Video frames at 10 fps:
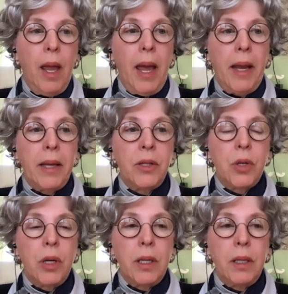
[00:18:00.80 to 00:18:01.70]
And I
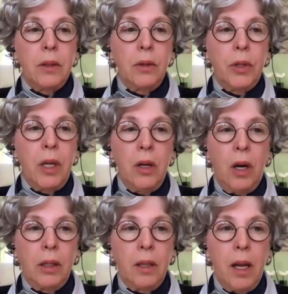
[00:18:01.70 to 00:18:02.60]
started looking
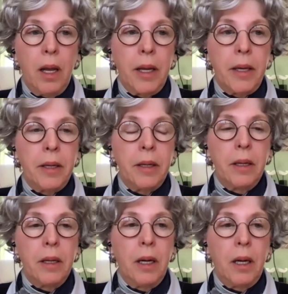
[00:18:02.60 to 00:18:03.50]
online.
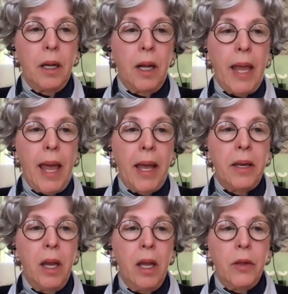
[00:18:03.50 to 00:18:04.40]

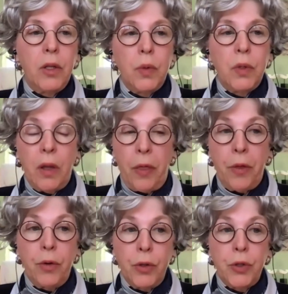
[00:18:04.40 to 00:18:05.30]
This was a
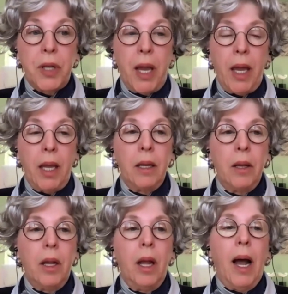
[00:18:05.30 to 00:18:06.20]
Thursday.
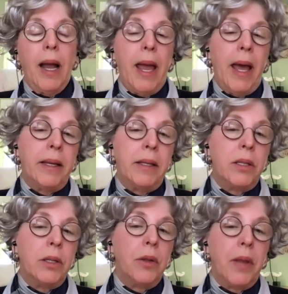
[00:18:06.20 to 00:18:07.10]
I had
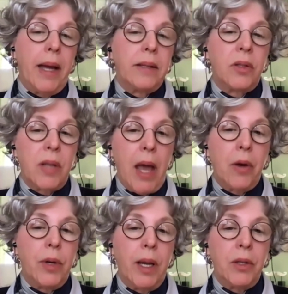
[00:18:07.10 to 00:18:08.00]
until that
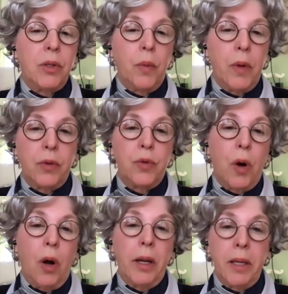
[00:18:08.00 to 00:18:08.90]
Saturday to
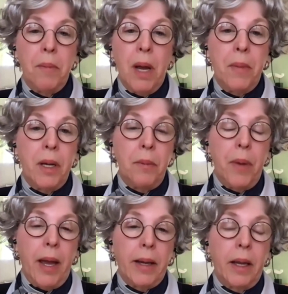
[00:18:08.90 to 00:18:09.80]
withdraw and get my money
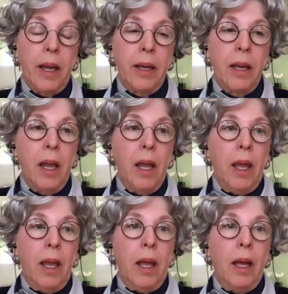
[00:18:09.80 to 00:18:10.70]
back. And
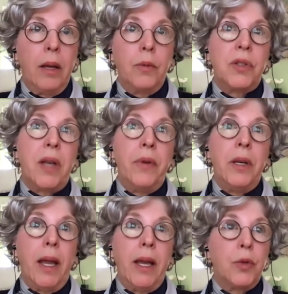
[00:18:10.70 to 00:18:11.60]
it was
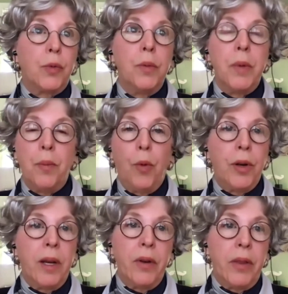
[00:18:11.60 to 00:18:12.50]
7 days, room and
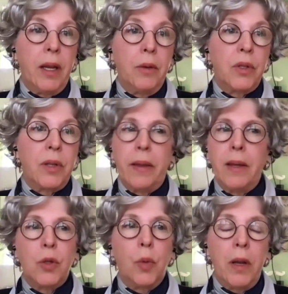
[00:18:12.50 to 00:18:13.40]
board and everything. It was, I
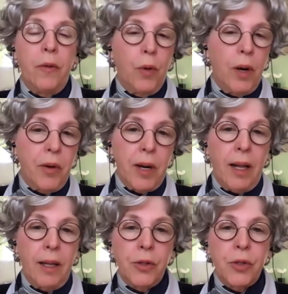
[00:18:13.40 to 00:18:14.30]
think,
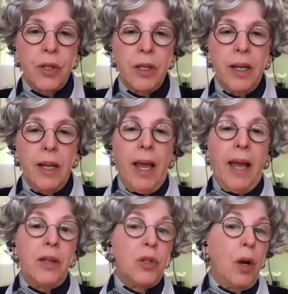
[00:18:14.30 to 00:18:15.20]
$2,400.
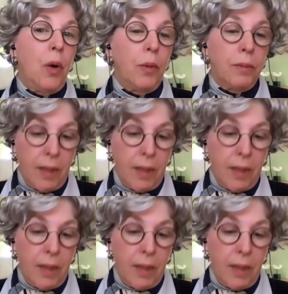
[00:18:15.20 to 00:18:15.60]
And so